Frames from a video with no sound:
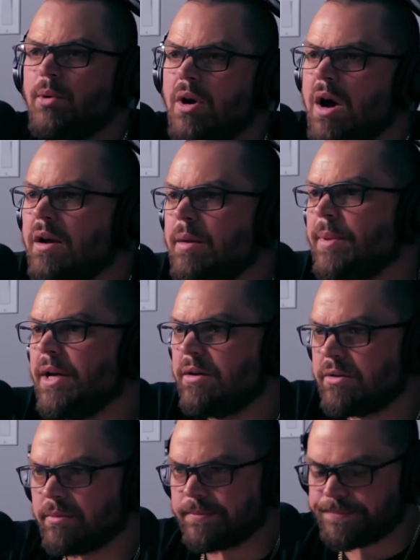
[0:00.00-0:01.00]
about hockey
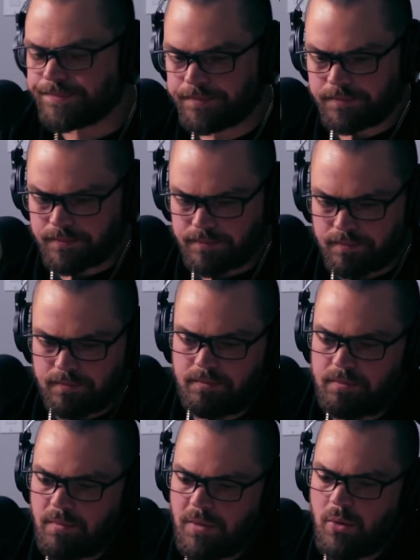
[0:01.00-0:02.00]
players?
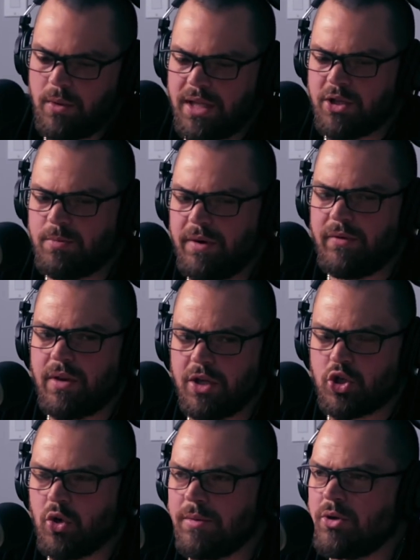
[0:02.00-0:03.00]
Before they
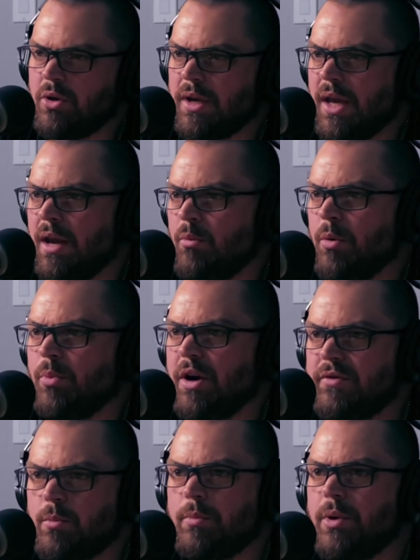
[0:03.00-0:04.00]
show up to a game or
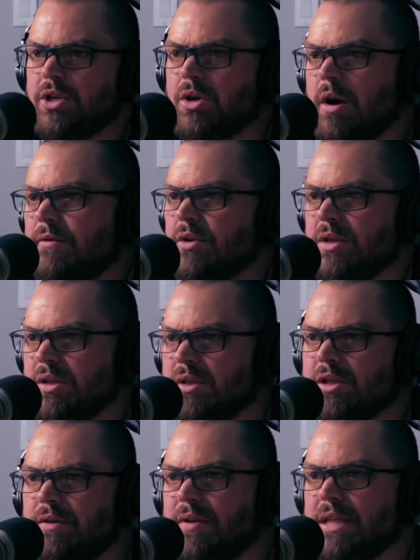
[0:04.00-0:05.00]
press conferences
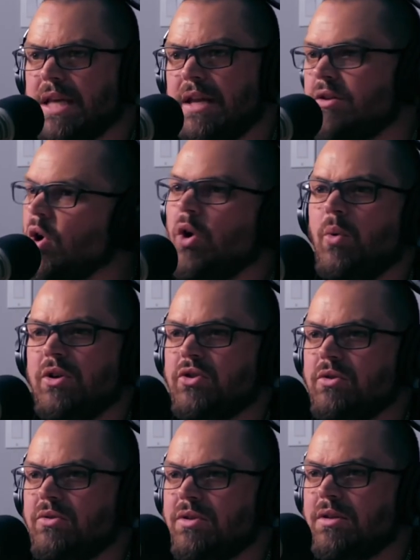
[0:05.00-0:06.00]
and stuff like that, they all wear
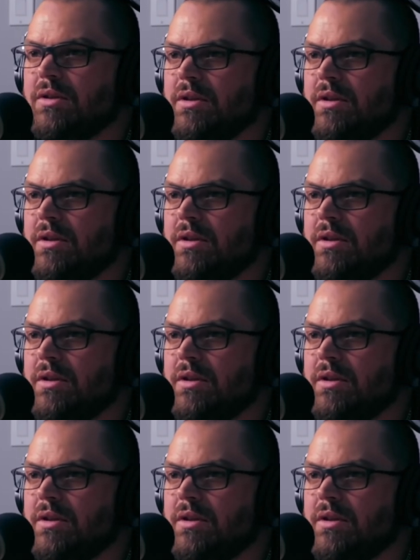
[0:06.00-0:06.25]
suits.